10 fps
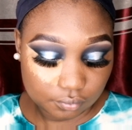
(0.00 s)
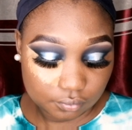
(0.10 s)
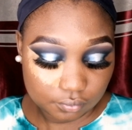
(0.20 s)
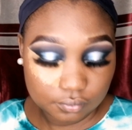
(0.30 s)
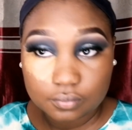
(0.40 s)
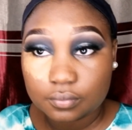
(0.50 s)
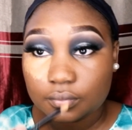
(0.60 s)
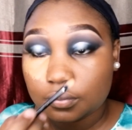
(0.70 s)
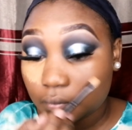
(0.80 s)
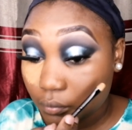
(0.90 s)
sit
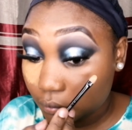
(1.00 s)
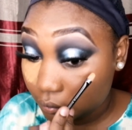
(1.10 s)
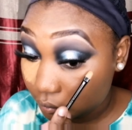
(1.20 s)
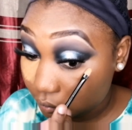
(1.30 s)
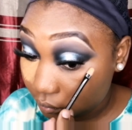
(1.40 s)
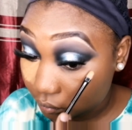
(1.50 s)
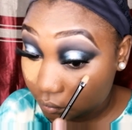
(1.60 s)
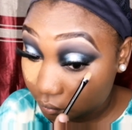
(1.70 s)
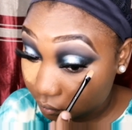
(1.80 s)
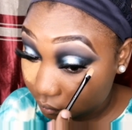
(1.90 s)
for long because it's
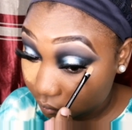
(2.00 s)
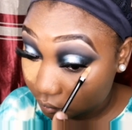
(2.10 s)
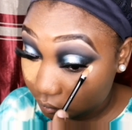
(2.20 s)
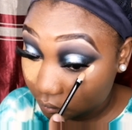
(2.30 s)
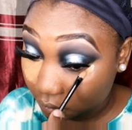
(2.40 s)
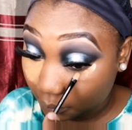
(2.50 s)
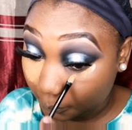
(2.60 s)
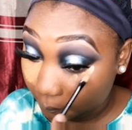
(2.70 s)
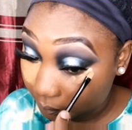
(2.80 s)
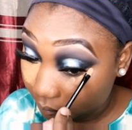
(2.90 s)
gonna give you a hard
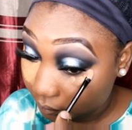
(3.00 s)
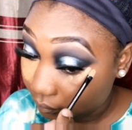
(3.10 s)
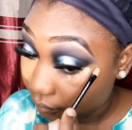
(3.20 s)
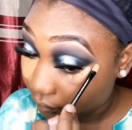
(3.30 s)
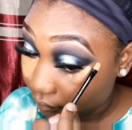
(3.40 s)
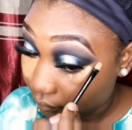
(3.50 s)
time blending.